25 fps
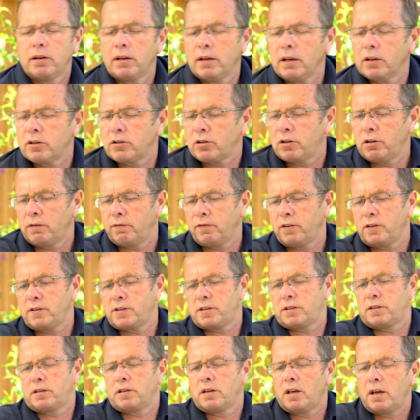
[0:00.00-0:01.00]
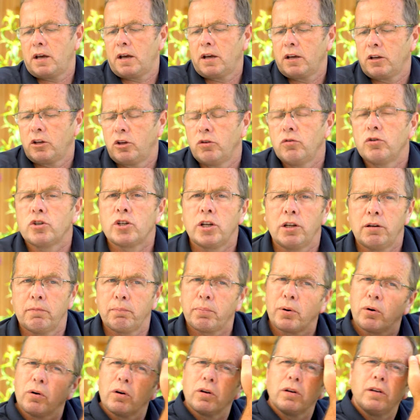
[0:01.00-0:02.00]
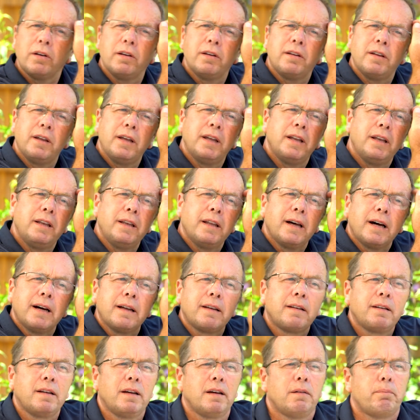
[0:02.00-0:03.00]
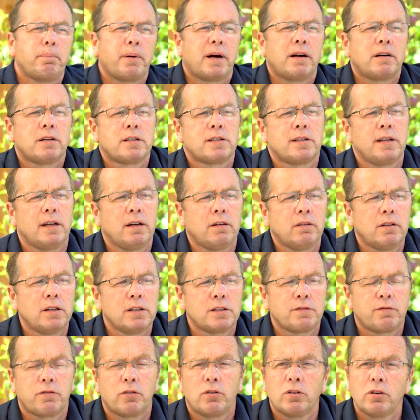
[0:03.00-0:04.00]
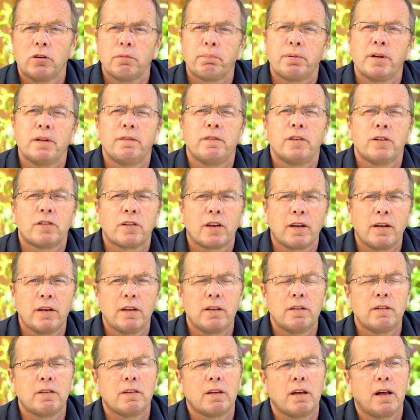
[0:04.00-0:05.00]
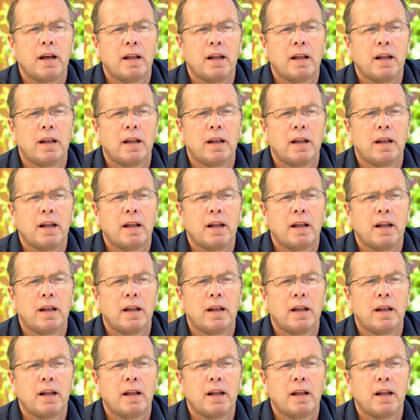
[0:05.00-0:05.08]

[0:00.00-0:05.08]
initiative is hugely important in that Bardstown is for underprivileged kids,